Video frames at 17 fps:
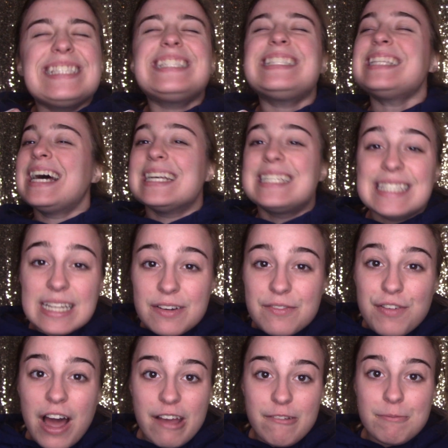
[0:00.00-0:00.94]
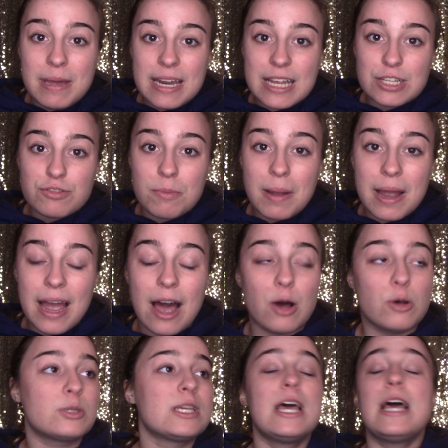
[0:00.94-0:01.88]
less than 5 minutes from my
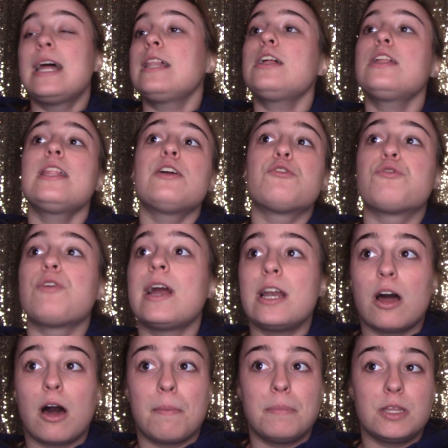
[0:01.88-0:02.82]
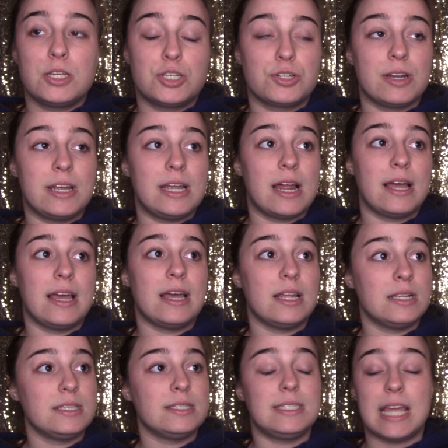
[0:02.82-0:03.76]
house, literally right up the street
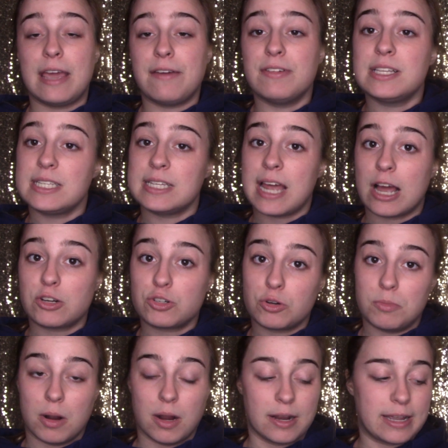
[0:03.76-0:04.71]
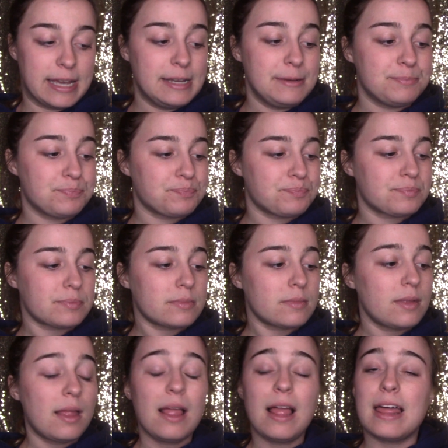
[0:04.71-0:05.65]
at David's Natural Market.
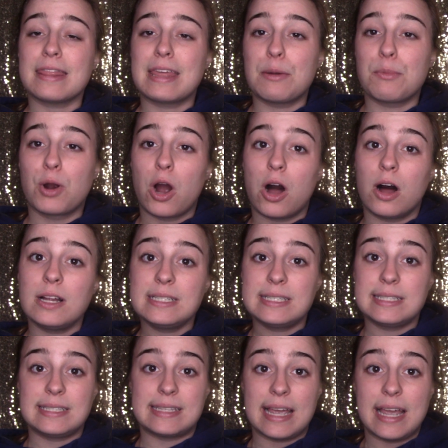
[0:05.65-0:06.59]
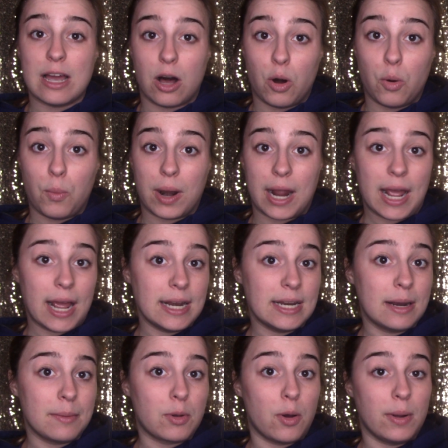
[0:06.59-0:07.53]
They were on sale when I
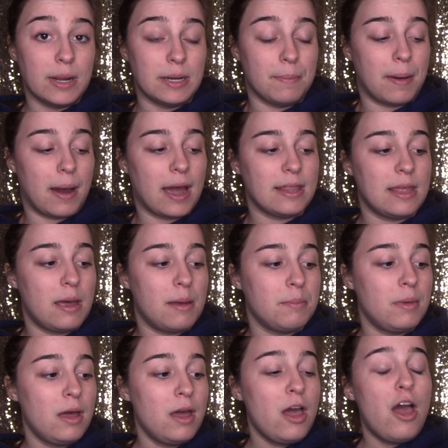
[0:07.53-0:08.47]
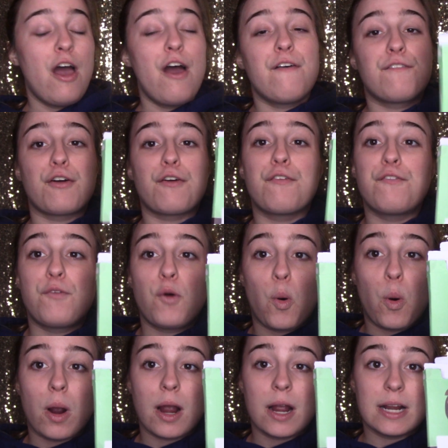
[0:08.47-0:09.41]
ended up going to buy them for
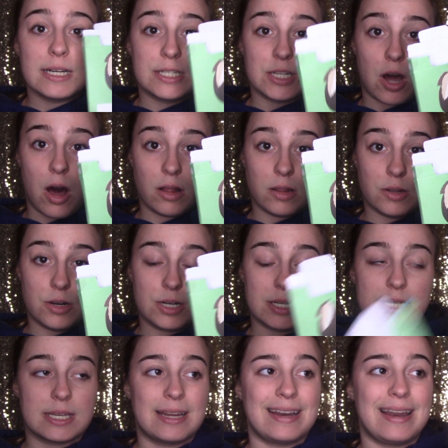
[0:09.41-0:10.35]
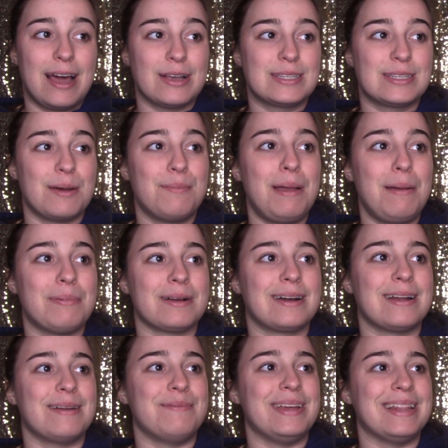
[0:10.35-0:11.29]
$4. Now, some people are
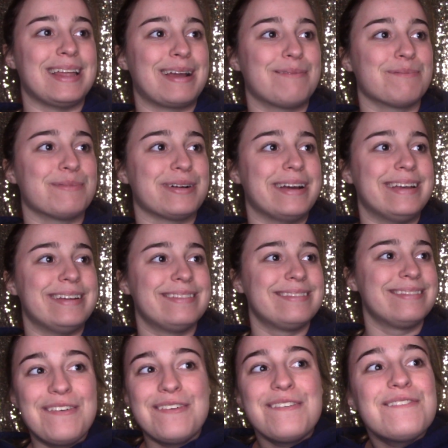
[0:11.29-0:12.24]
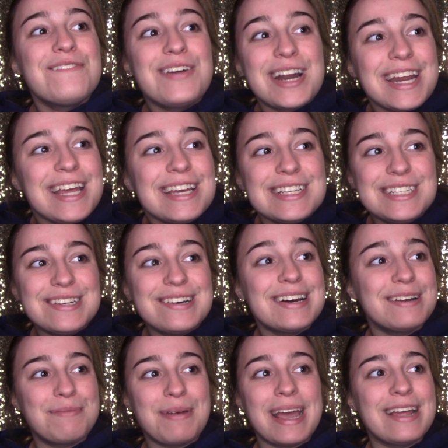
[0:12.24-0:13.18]
going to be like, Brent, what are you
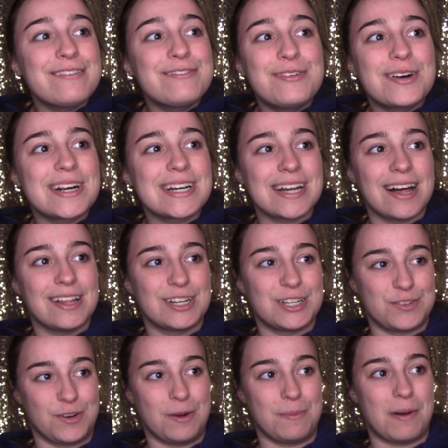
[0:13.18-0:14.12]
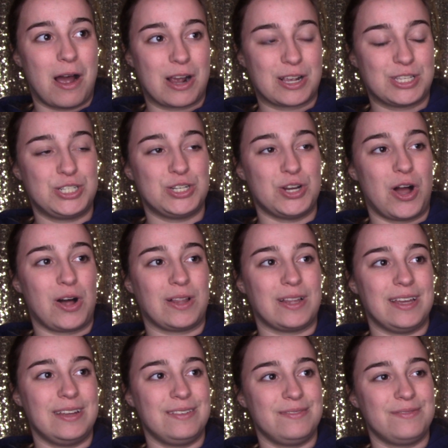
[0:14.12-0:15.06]
doing paying $4 for a box of
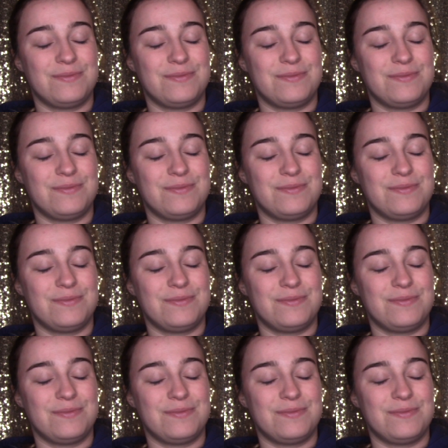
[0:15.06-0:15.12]
chocolate?